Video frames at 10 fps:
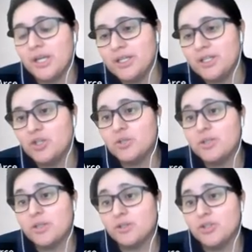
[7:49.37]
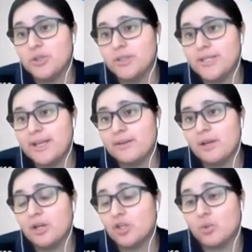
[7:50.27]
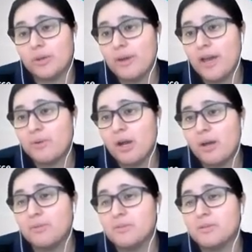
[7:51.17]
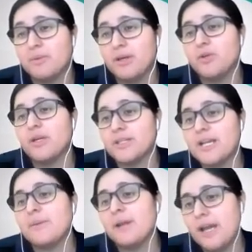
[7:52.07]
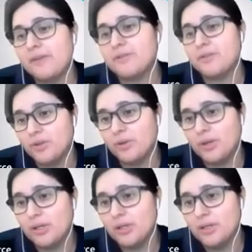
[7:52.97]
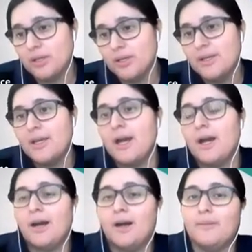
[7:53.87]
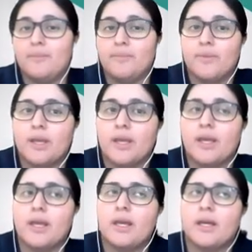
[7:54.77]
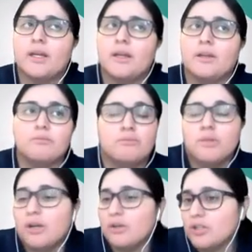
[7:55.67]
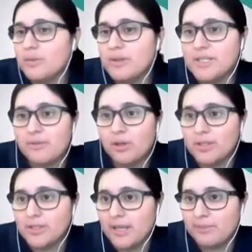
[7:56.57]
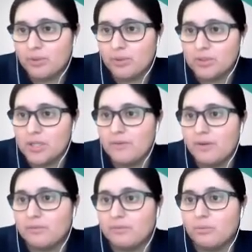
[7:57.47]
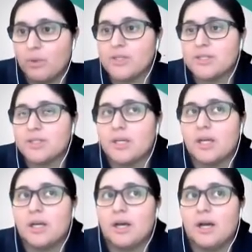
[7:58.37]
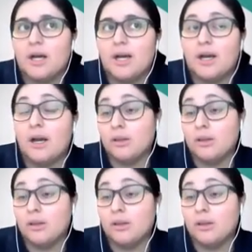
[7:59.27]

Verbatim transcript: is you still do the 10 uh, 20 math problems, but you get time and a half to do it. Um, and you know, there's gonna be several examples of a what's uh, a